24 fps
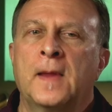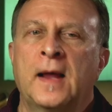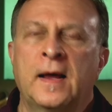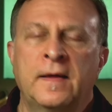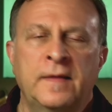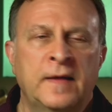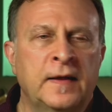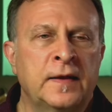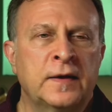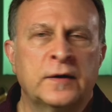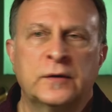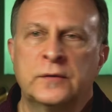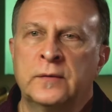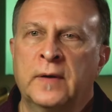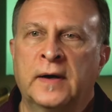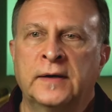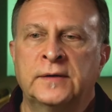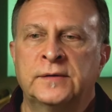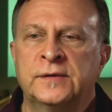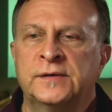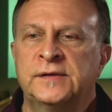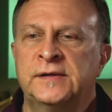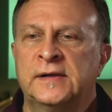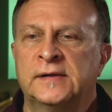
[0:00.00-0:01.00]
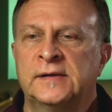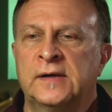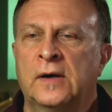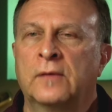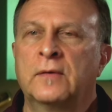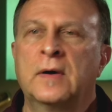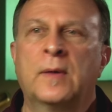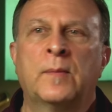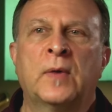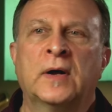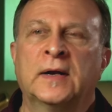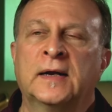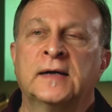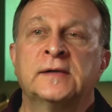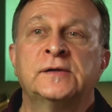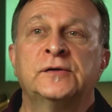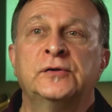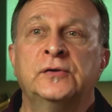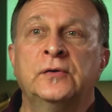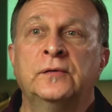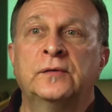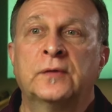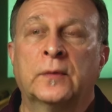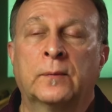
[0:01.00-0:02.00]
And then the director says, oh, come on, let's
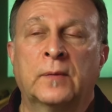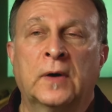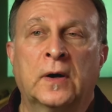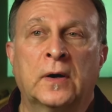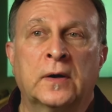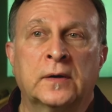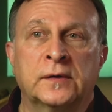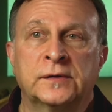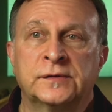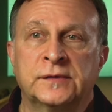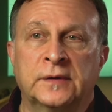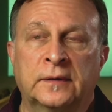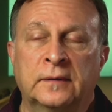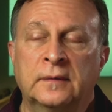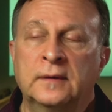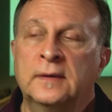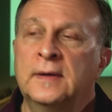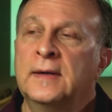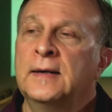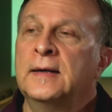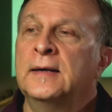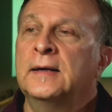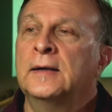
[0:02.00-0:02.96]
shoot the rehearsal.